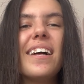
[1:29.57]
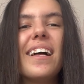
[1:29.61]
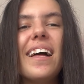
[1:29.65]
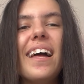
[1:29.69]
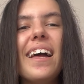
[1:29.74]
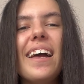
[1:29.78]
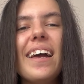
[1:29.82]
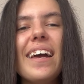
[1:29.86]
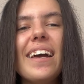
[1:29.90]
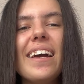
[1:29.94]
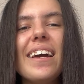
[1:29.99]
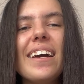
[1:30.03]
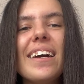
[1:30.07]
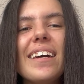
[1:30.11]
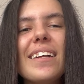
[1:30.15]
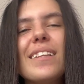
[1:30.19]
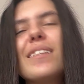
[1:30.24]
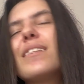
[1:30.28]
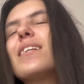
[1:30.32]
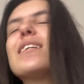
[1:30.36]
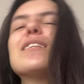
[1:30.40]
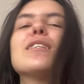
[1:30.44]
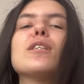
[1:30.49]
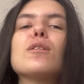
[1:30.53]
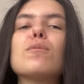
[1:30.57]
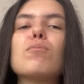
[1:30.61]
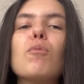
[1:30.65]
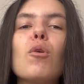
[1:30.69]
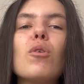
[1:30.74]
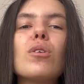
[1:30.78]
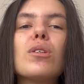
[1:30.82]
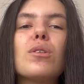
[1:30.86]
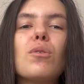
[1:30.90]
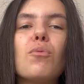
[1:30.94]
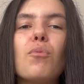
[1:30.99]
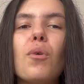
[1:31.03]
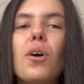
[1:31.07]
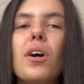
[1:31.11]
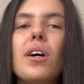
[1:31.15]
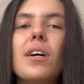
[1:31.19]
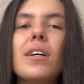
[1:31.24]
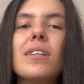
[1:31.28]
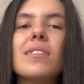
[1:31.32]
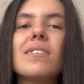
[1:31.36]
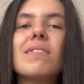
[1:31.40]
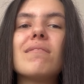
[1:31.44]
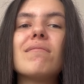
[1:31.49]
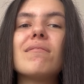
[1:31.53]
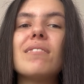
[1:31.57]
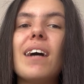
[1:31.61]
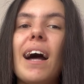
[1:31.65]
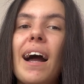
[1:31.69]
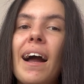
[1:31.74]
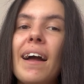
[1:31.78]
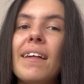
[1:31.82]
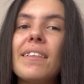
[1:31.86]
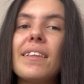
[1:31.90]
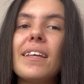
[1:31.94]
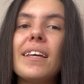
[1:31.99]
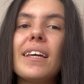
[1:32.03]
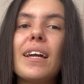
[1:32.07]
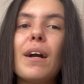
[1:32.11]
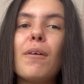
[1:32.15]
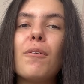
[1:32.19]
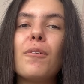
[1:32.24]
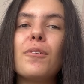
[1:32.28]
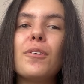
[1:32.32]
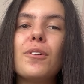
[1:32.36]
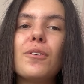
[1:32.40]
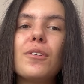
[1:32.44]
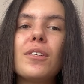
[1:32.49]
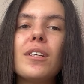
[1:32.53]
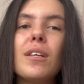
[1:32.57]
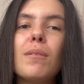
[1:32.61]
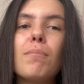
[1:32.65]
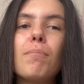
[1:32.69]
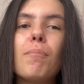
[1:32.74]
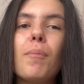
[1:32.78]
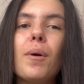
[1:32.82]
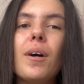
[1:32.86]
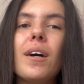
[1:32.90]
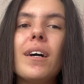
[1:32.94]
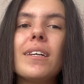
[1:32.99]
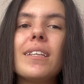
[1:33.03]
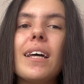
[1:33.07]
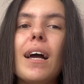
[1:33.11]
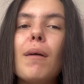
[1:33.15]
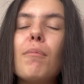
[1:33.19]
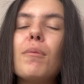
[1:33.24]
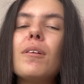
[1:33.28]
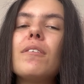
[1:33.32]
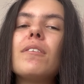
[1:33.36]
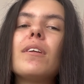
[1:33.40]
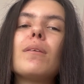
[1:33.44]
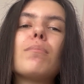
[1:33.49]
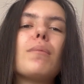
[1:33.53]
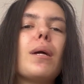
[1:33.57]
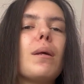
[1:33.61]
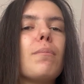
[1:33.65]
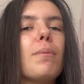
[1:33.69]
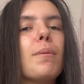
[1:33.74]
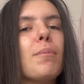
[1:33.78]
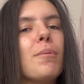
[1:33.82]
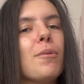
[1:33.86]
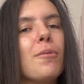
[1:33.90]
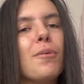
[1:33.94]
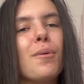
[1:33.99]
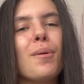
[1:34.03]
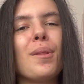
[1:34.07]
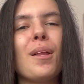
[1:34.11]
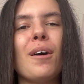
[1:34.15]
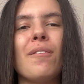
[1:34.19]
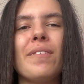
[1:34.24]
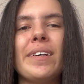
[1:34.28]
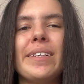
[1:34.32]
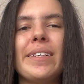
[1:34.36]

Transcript: And this is mostly what I think I will use it, but I believe that many people will love